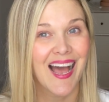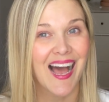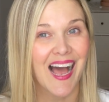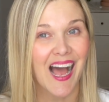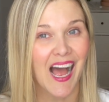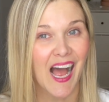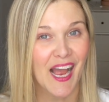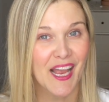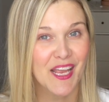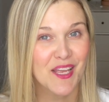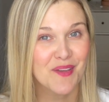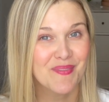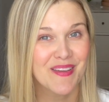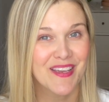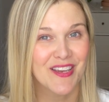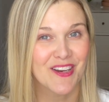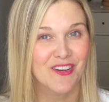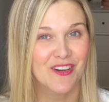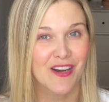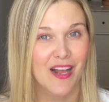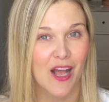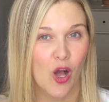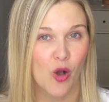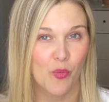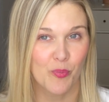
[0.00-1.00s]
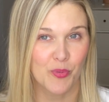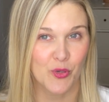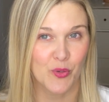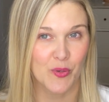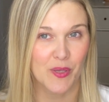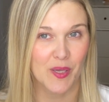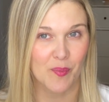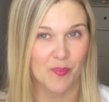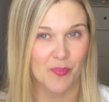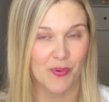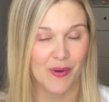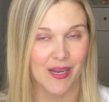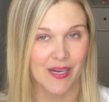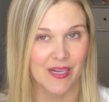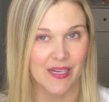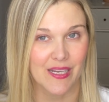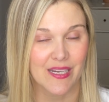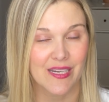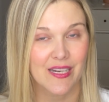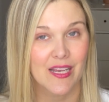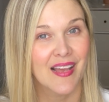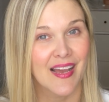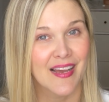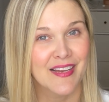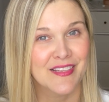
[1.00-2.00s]
I am here to help you get pregnant.
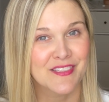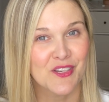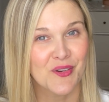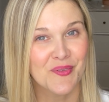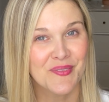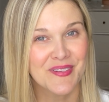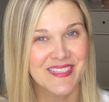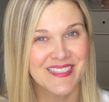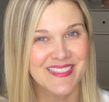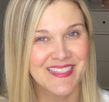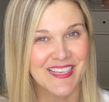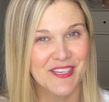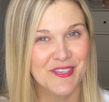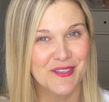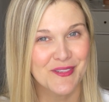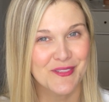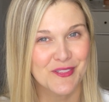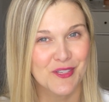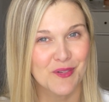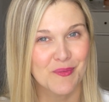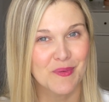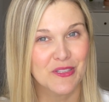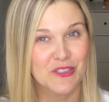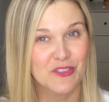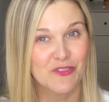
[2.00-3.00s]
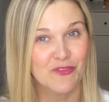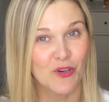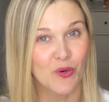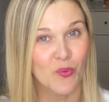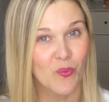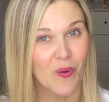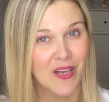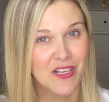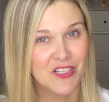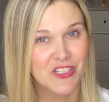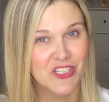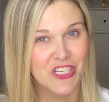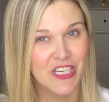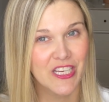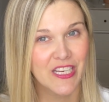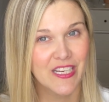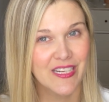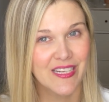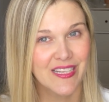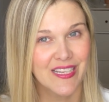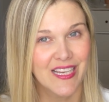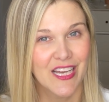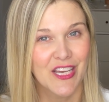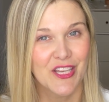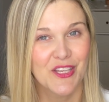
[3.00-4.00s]
As always, thank you so much for watching.